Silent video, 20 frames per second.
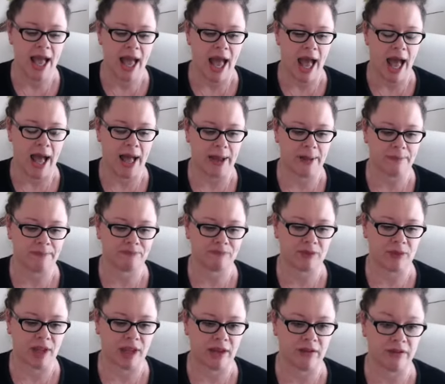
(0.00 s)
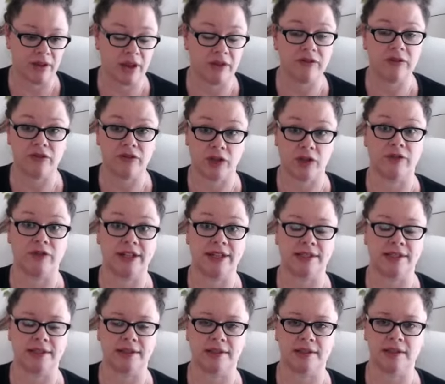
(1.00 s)
of a few
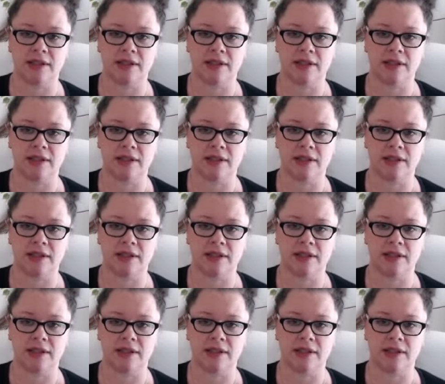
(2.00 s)
reasons.